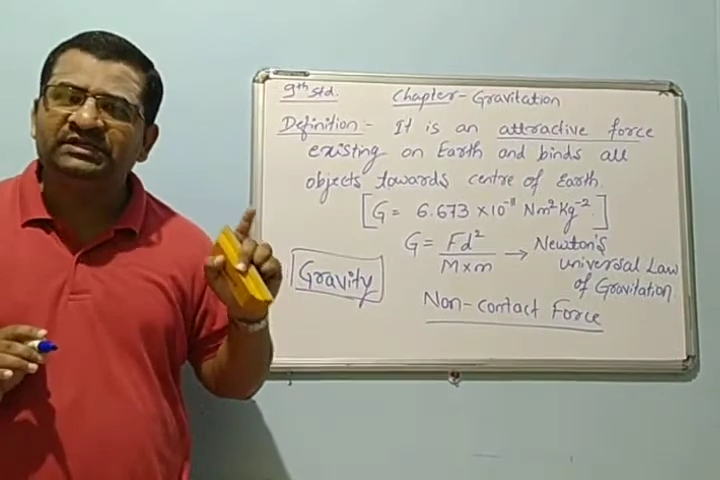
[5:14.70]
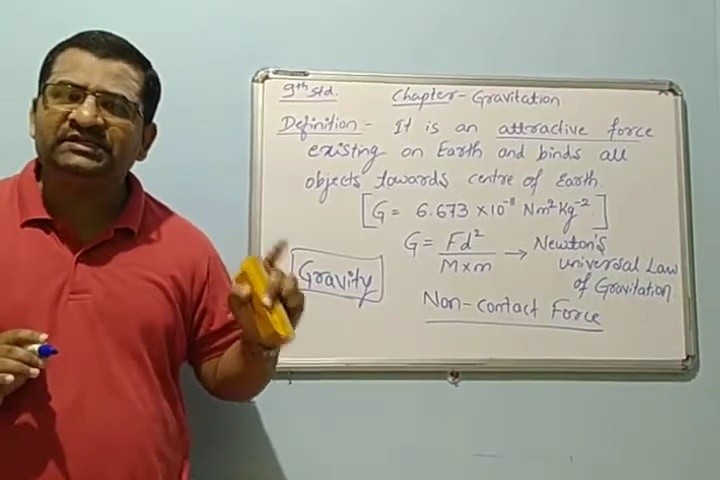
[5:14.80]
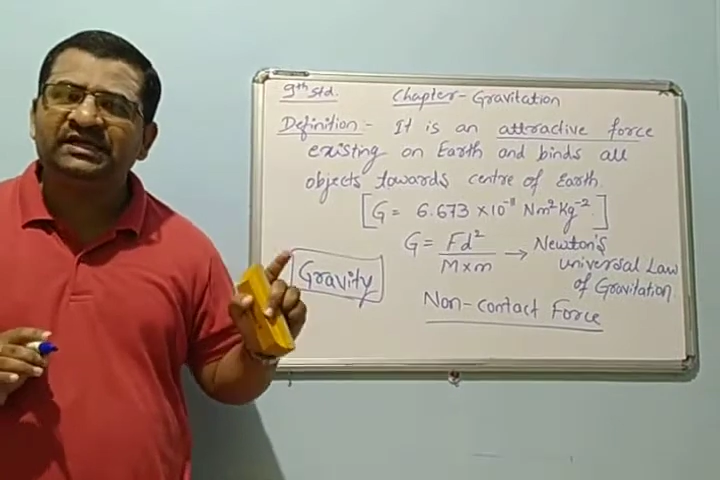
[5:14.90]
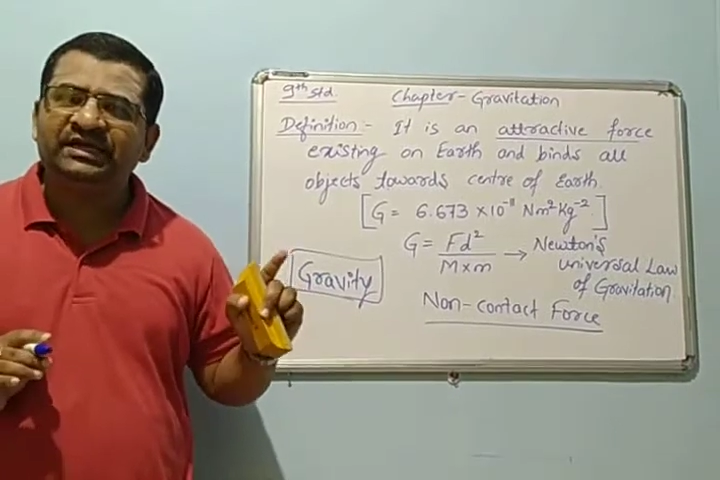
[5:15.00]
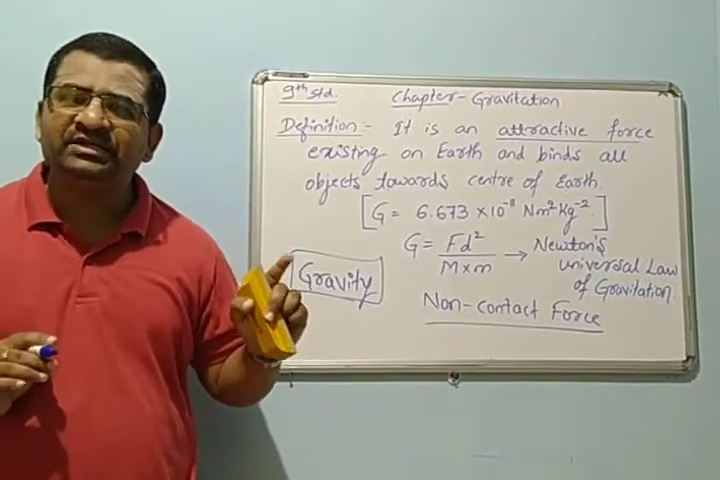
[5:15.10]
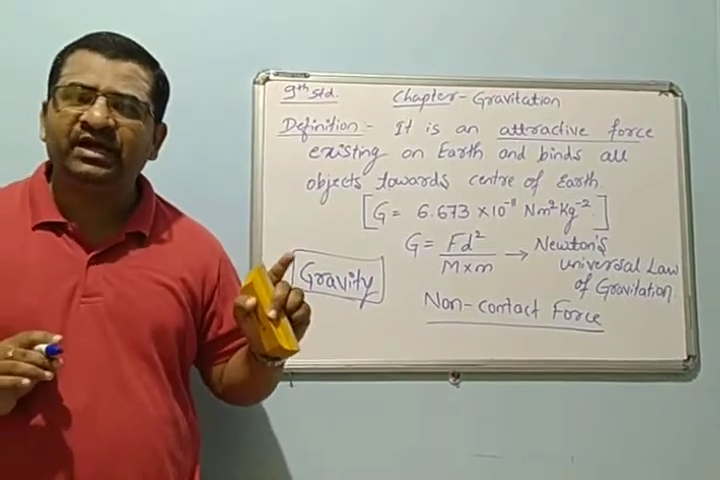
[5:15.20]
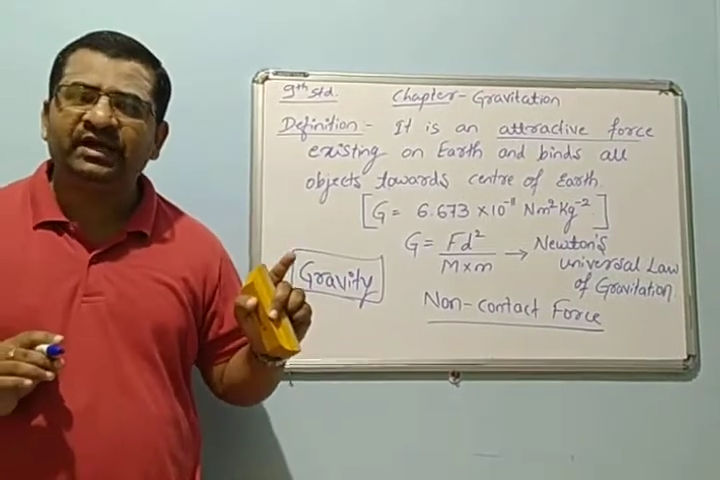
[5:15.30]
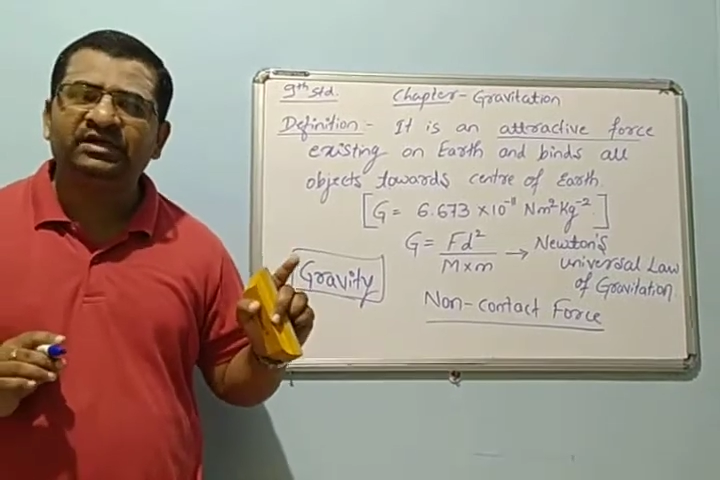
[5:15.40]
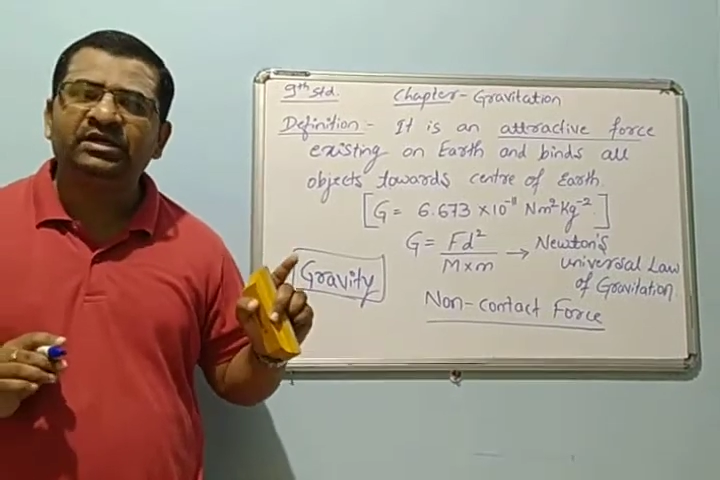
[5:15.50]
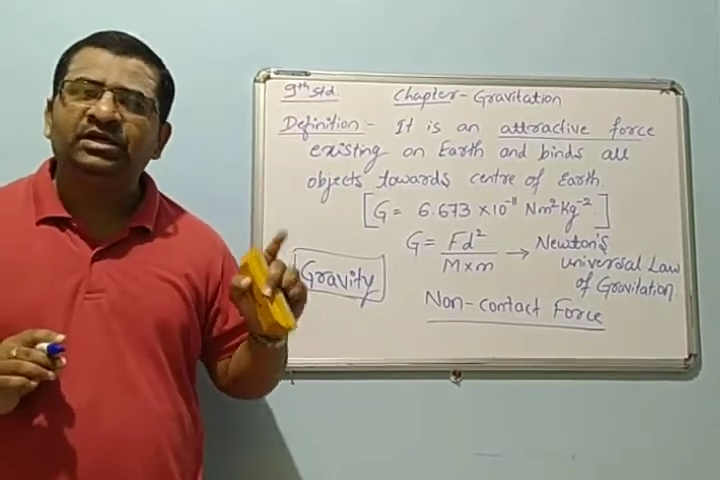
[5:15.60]
is said
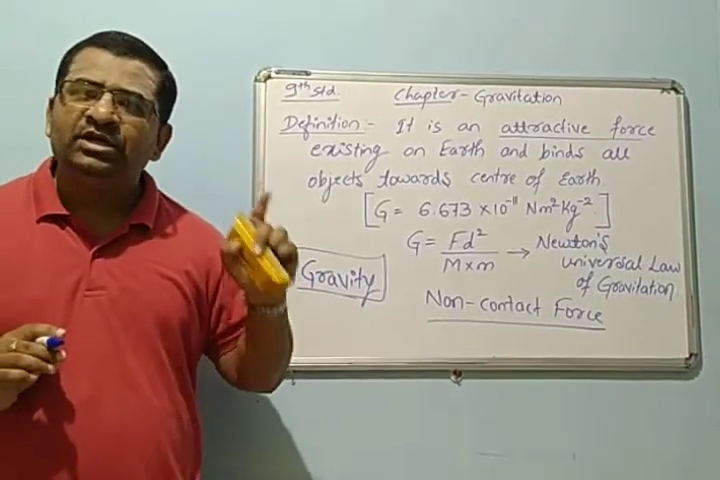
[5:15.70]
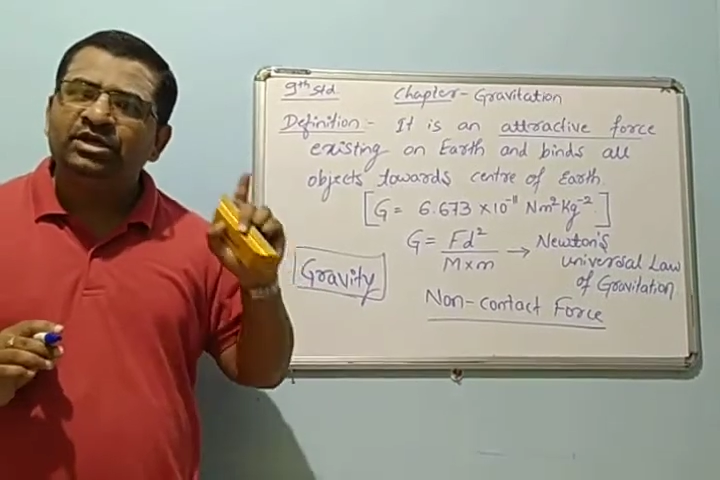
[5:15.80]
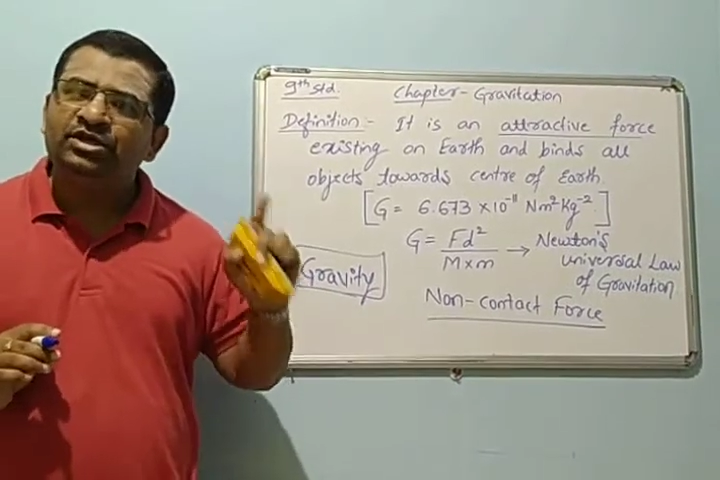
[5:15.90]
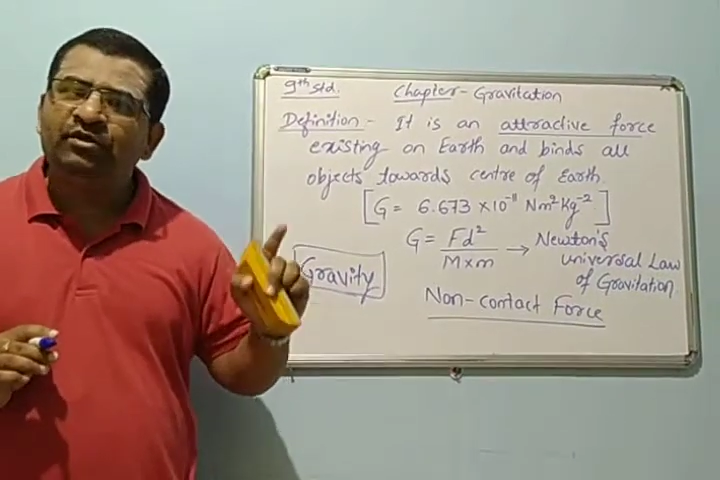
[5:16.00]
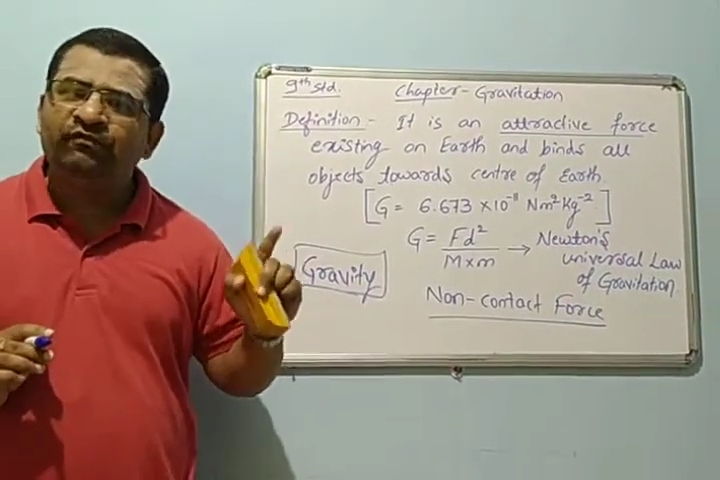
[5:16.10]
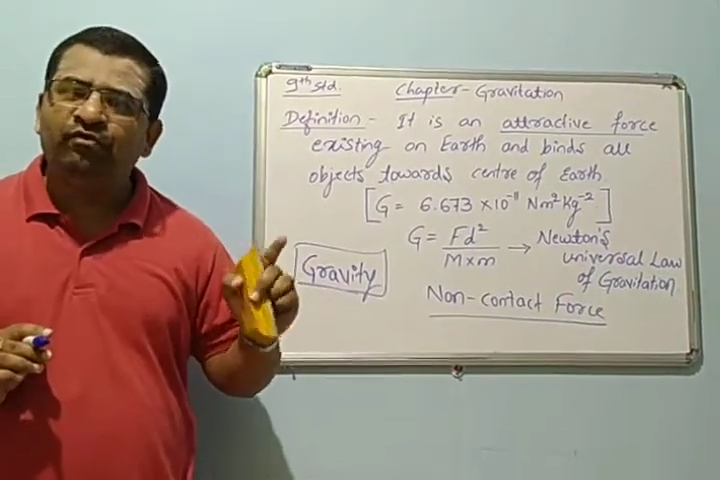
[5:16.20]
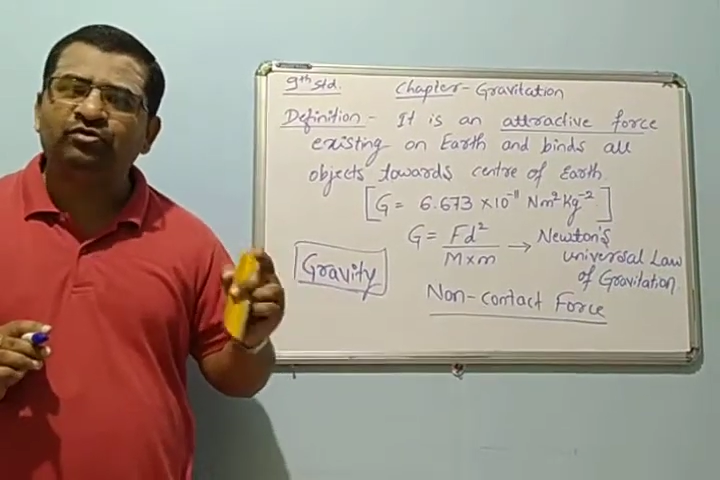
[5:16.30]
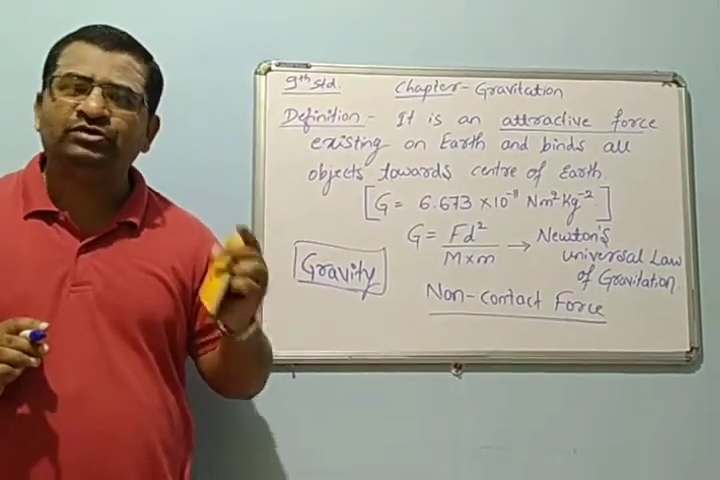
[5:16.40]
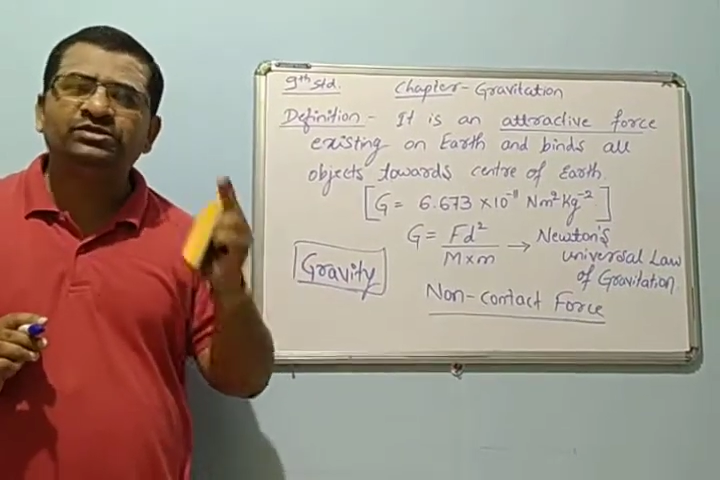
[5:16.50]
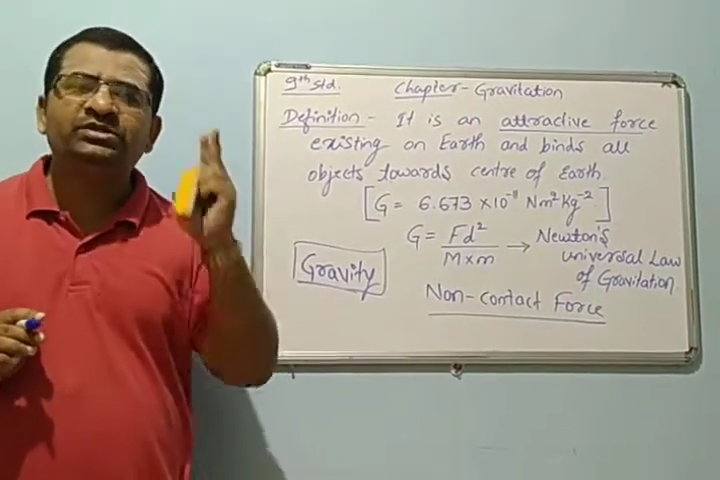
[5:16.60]
that in the forces